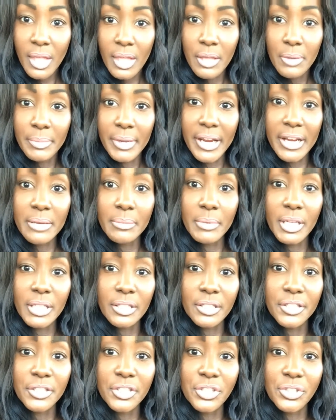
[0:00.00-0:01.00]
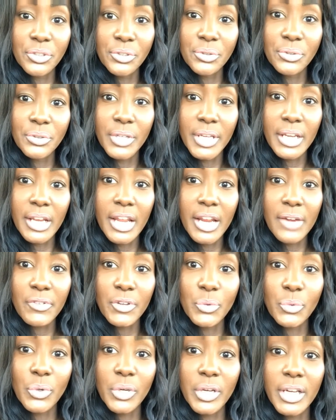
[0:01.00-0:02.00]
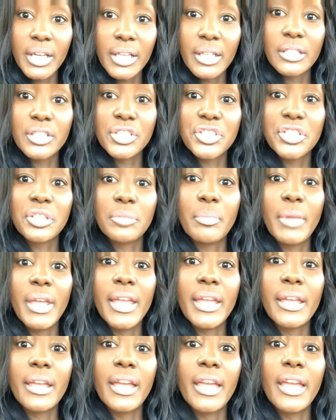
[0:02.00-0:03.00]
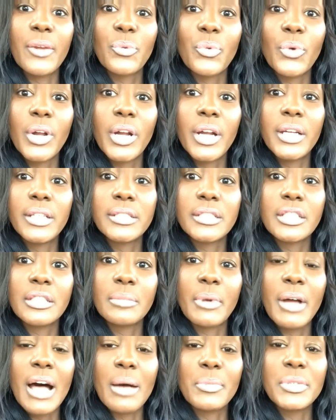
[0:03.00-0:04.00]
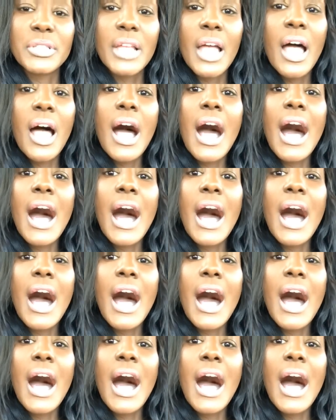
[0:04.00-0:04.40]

Barry Miller, you and everyone should make a run to the Bahamas.